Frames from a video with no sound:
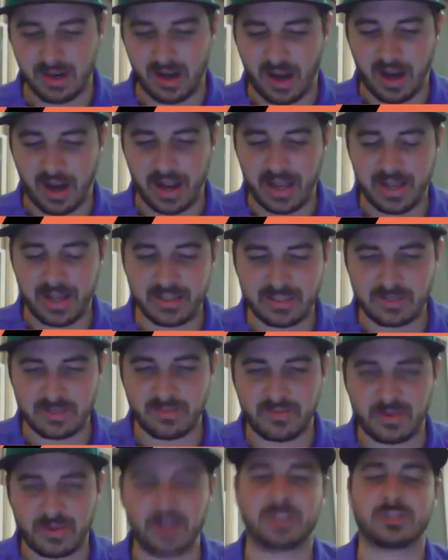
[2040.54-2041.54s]
I had some
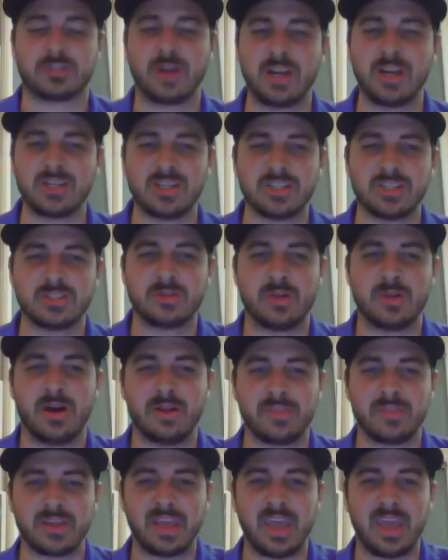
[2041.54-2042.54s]
frustrations throughout
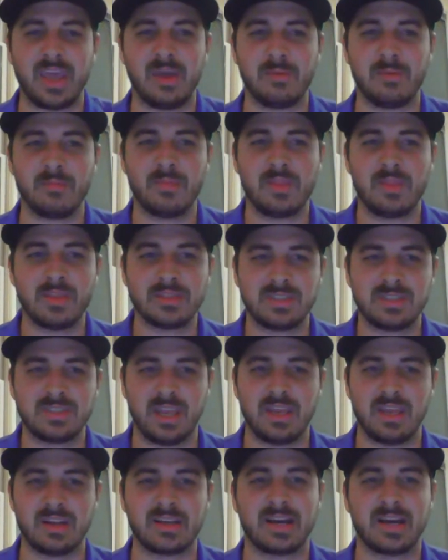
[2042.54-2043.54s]
the game
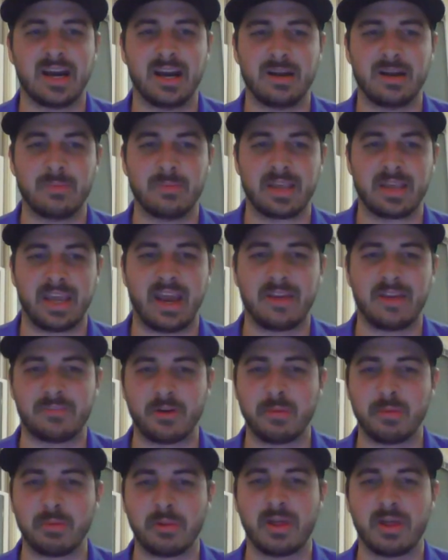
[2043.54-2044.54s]
seeing Connor
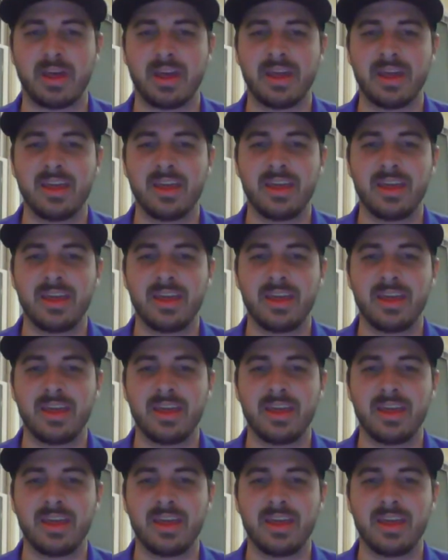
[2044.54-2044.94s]
McCaffrey play.